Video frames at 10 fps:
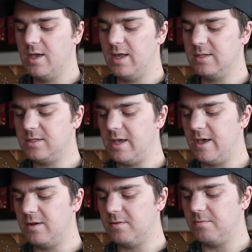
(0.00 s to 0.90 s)
and
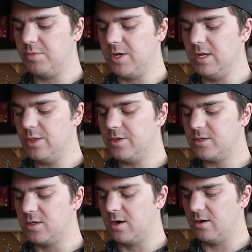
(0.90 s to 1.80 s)
stand beneath the
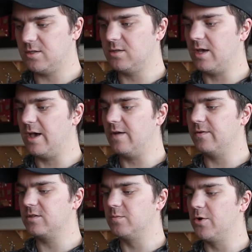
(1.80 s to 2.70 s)
stars to have
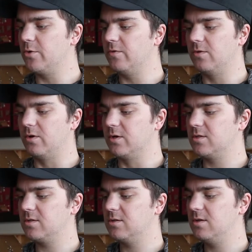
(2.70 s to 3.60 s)
a smoke with
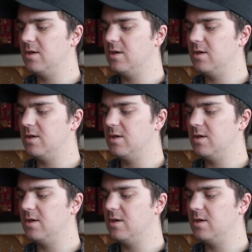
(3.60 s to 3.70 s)
Lawrence.